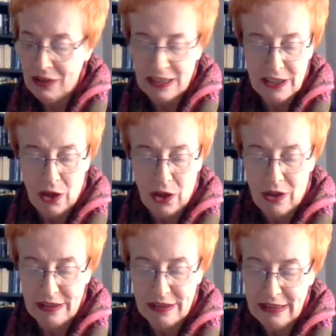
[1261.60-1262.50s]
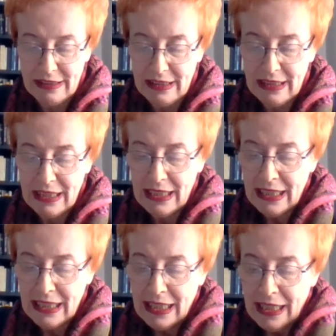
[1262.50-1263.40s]
so on.
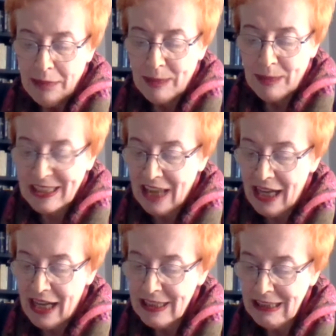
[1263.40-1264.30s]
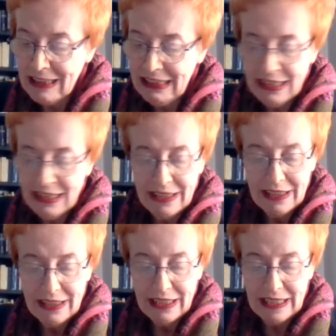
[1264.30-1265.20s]
Precisely
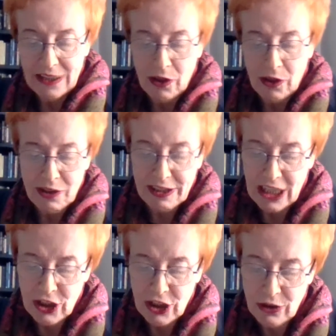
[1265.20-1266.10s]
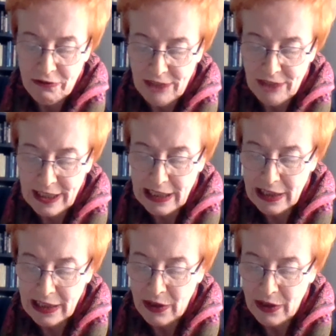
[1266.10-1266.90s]
in an orientation of thinking